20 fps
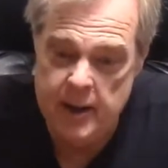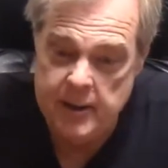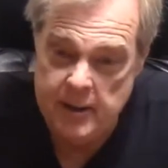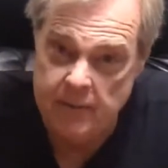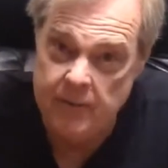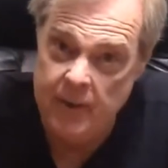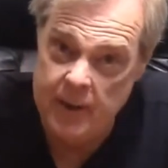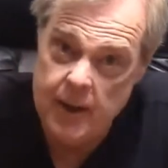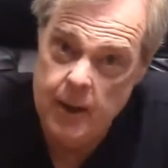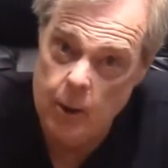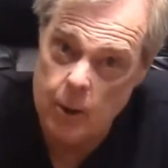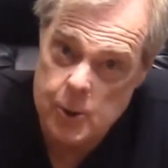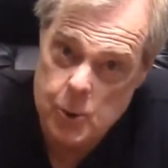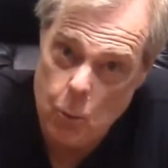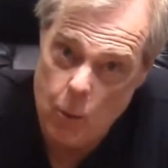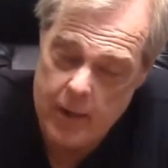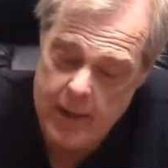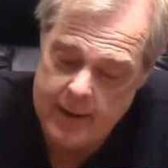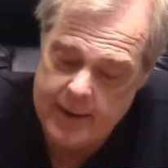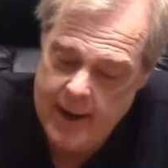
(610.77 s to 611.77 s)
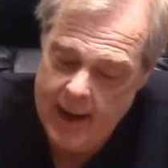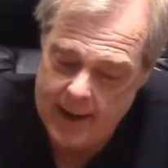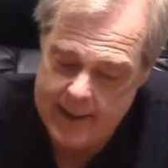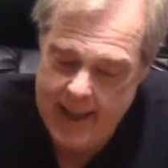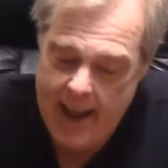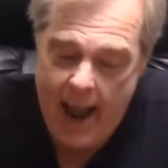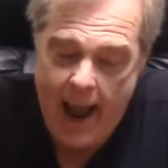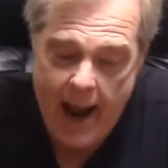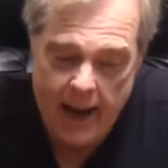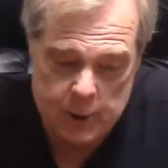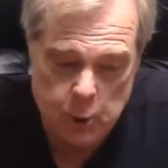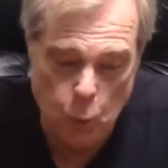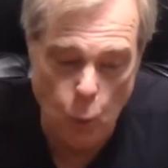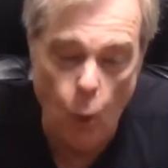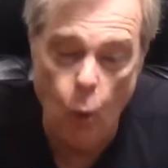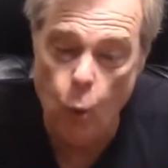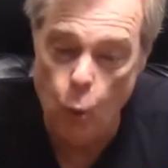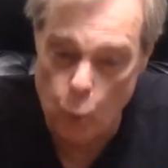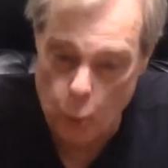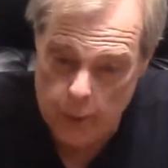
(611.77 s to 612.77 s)
The veneer is where they take the
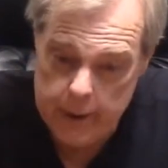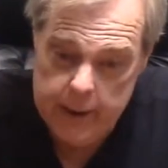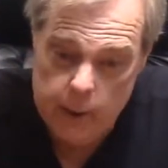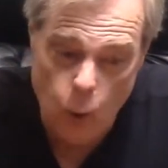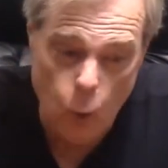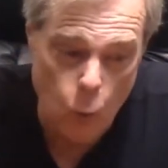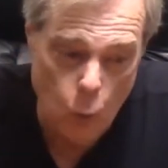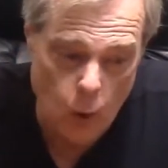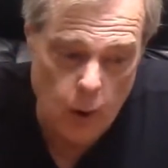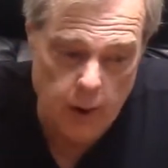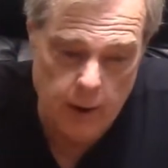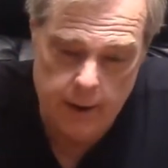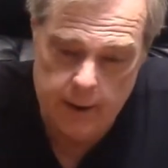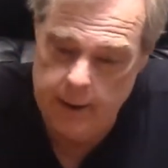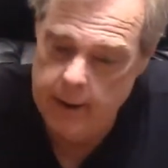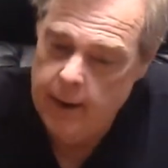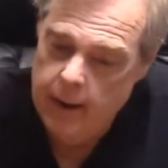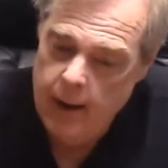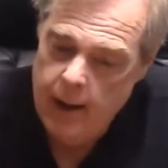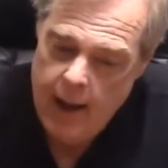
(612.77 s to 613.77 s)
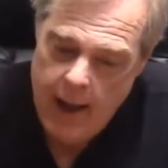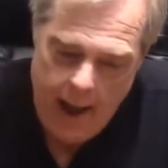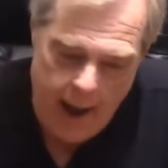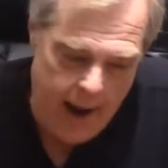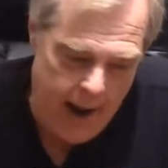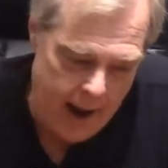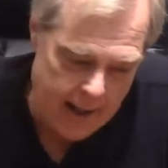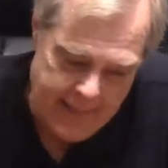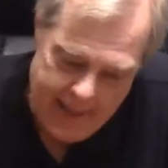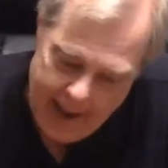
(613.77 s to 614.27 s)
actual real wood and they